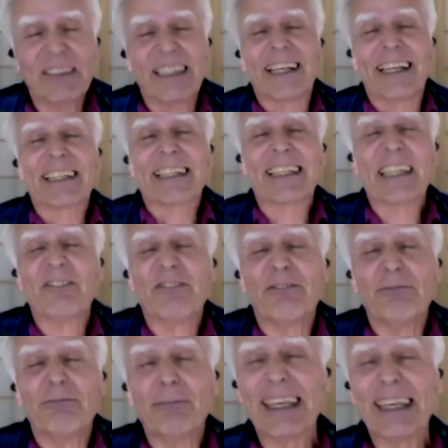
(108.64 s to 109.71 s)
give
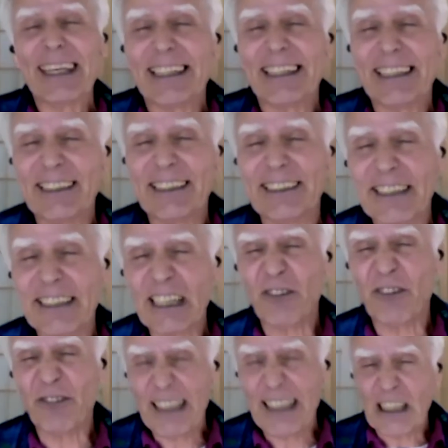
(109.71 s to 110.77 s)
me a
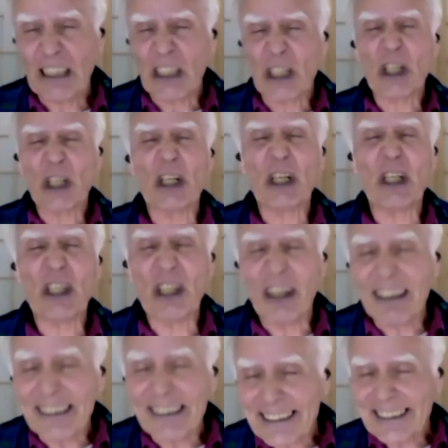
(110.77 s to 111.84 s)
lever
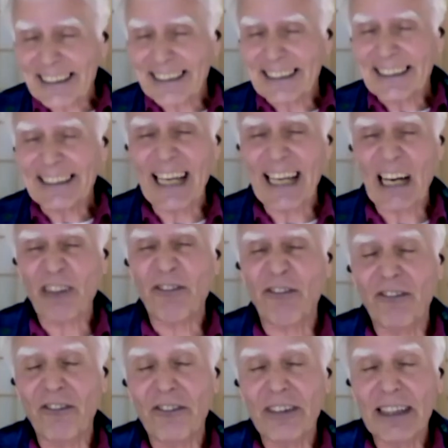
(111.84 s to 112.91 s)
long enough
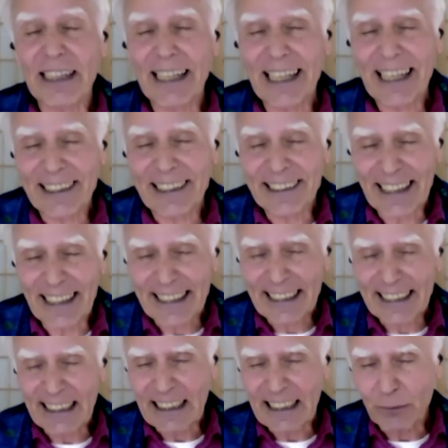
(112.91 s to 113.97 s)
and I
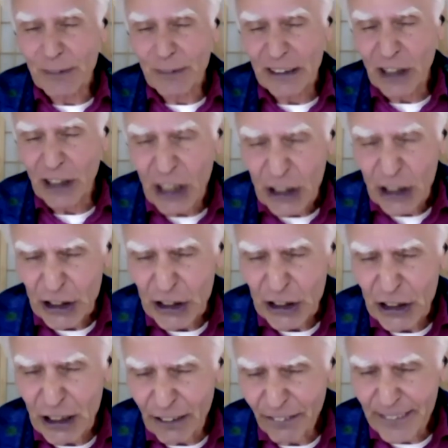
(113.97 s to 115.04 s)
will
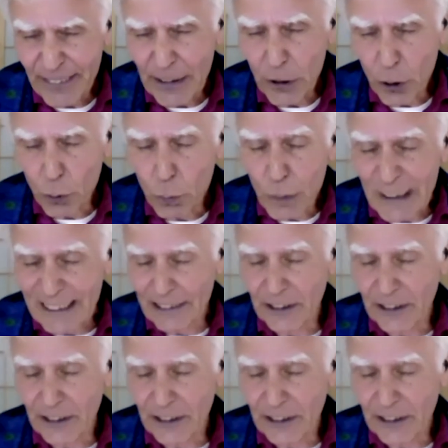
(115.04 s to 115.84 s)
shift the world.